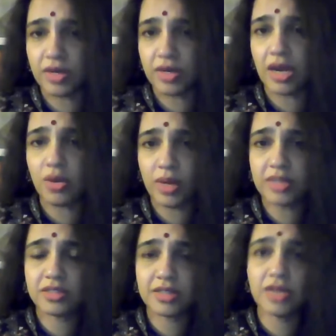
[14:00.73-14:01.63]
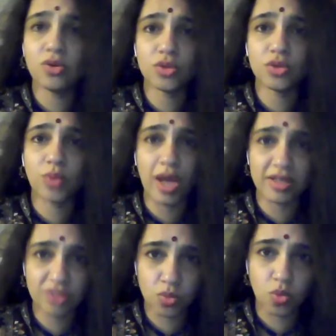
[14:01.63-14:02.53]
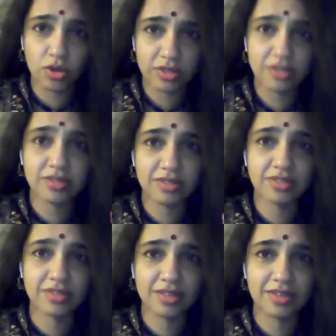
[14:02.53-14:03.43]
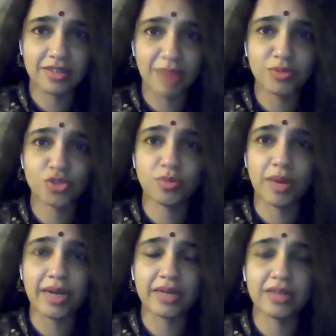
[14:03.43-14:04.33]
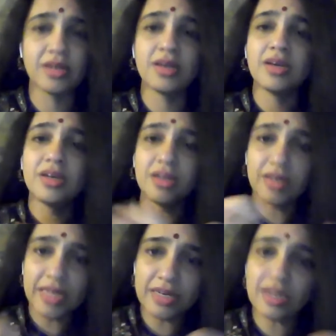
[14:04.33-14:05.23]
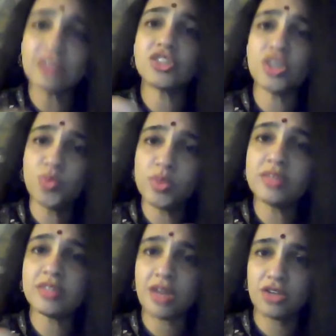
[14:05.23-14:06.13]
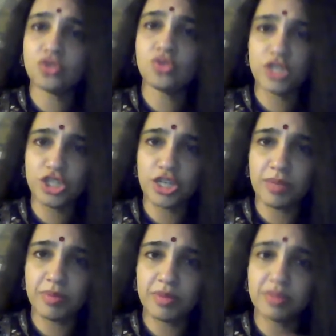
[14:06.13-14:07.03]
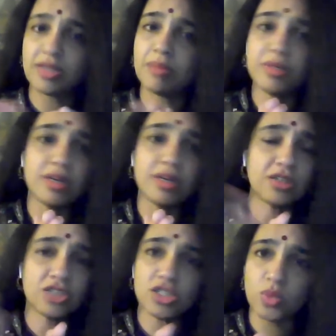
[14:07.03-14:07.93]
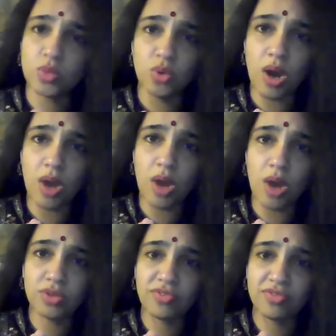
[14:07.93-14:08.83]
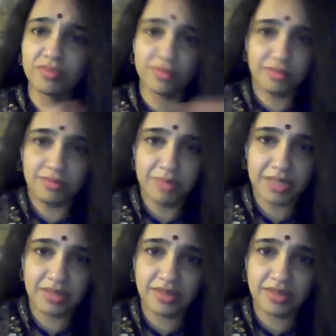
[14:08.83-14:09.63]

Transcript: now, I'll just say, look, as the water risk comes to bite, industry will start to reshape. Some industries will go out of business.